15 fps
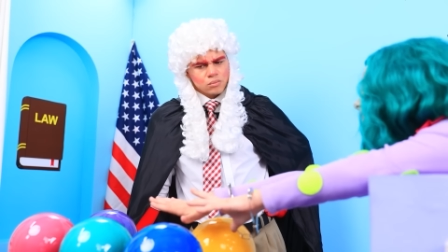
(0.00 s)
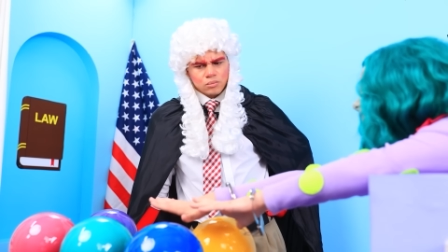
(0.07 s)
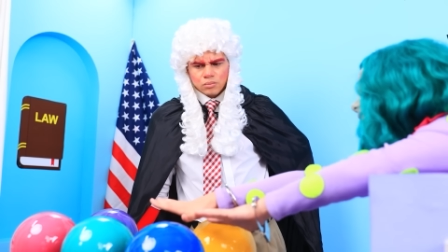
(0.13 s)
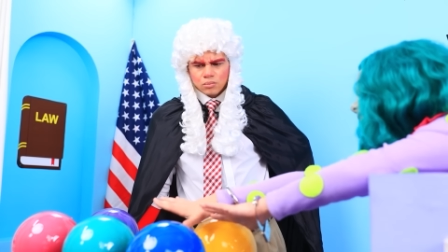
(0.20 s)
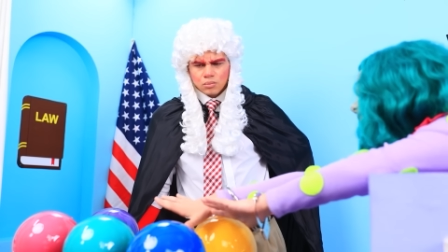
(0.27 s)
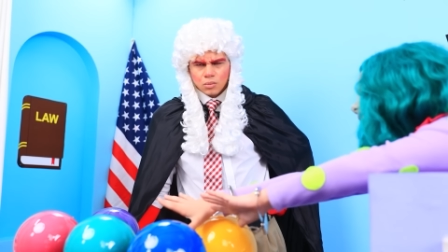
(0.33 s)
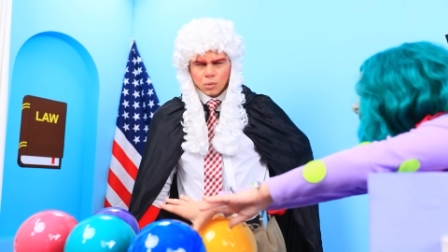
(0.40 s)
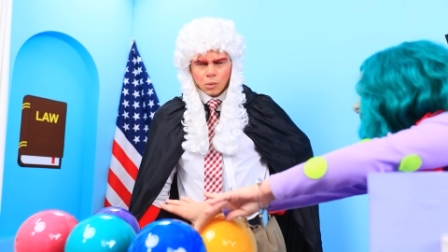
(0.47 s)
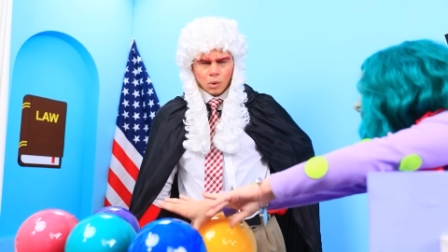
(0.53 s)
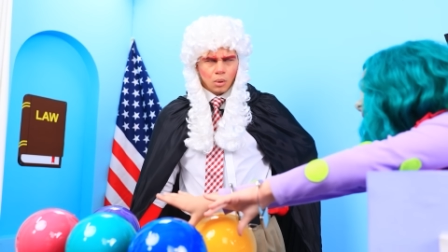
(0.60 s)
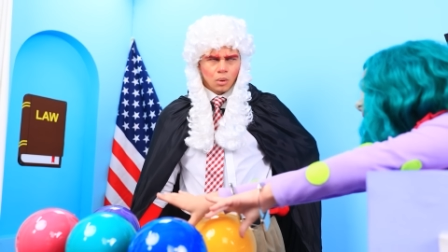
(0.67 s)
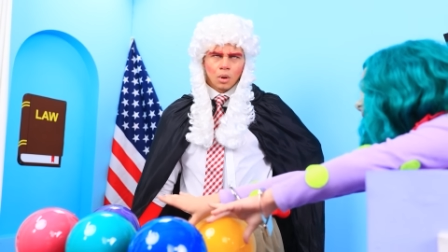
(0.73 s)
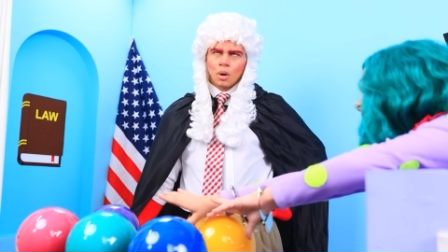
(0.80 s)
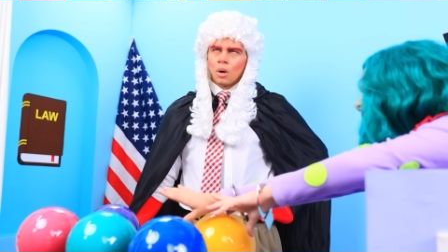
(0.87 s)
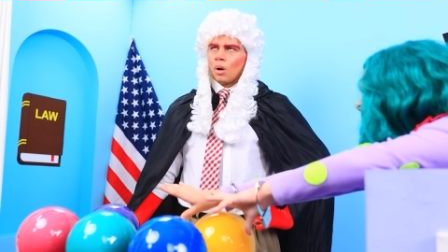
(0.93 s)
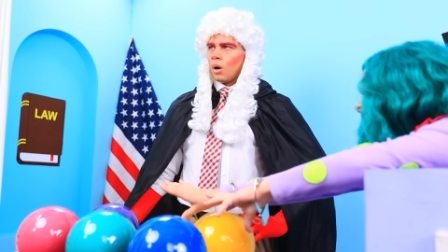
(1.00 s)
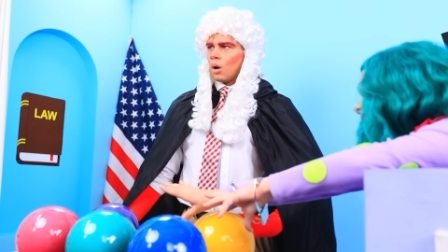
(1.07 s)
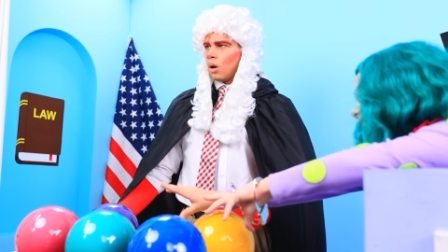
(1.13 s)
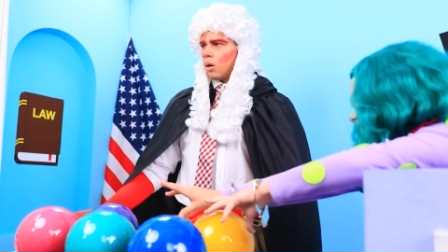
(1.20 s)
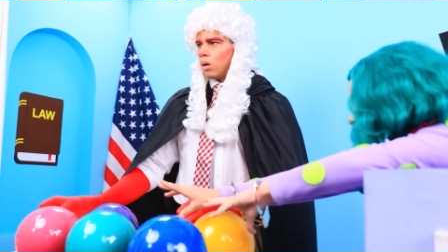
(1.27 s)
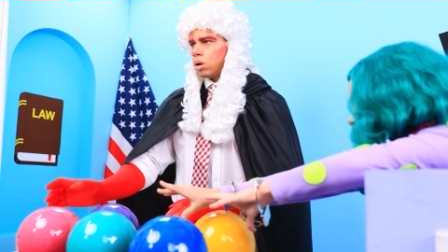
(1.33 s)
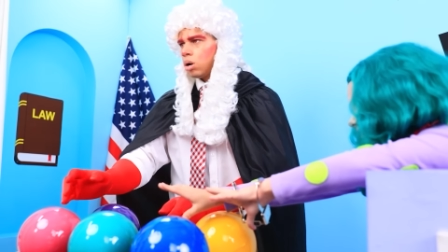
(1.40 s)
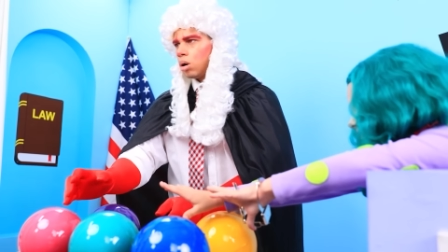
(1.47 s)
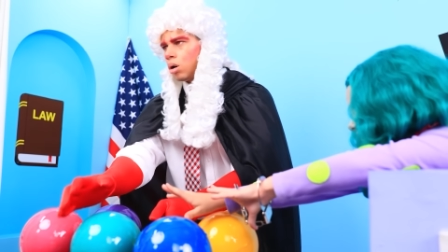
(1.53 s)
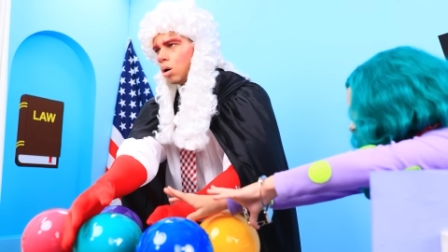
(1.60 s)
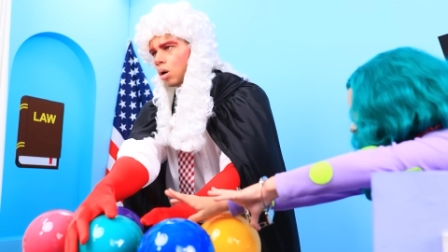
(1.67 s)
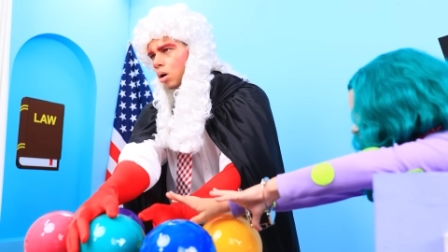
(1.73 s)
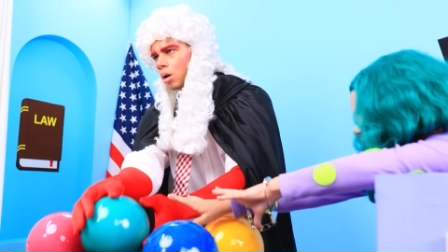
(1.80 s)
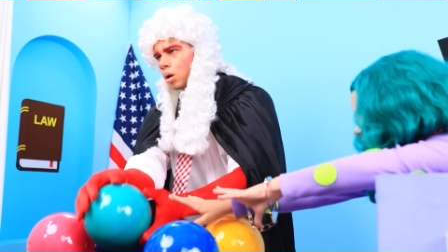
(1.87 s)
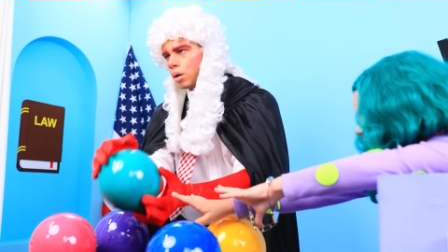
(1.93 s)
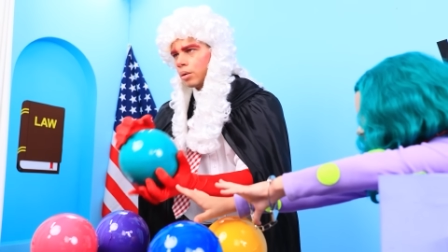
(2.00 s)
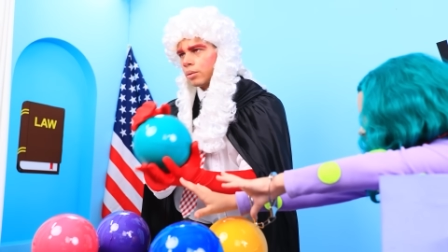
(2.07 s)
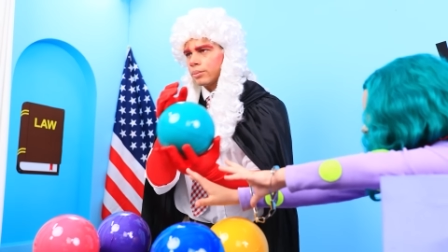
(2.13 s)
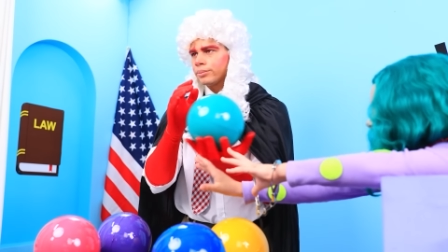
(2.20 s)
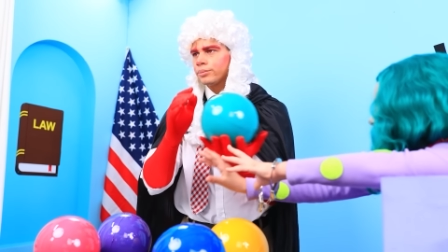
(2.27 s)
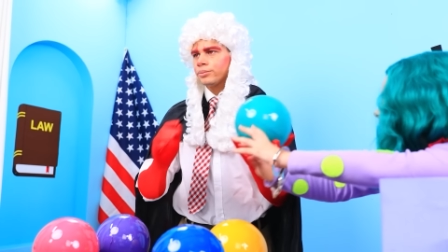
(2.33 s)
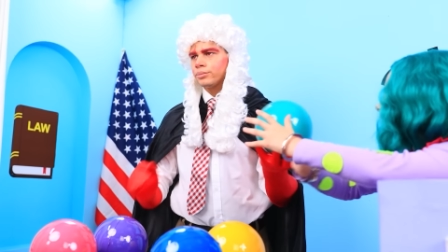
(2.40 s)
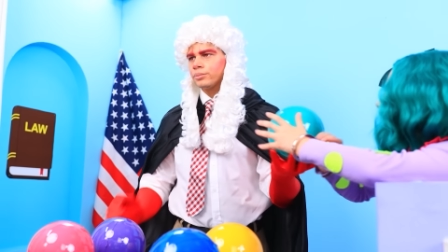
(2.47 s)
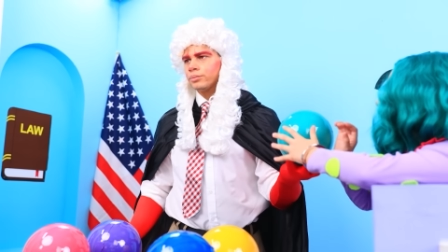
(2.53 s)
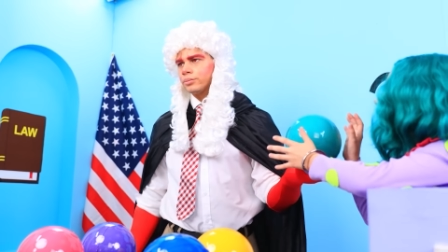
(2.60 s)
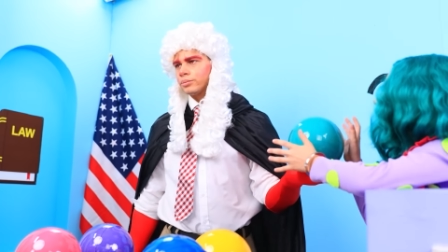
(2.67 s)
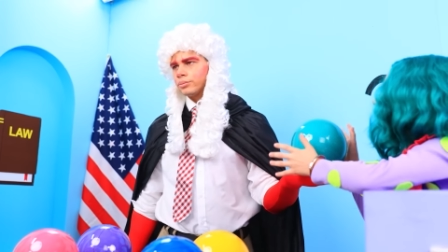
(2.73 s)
You're such a hassle. Here.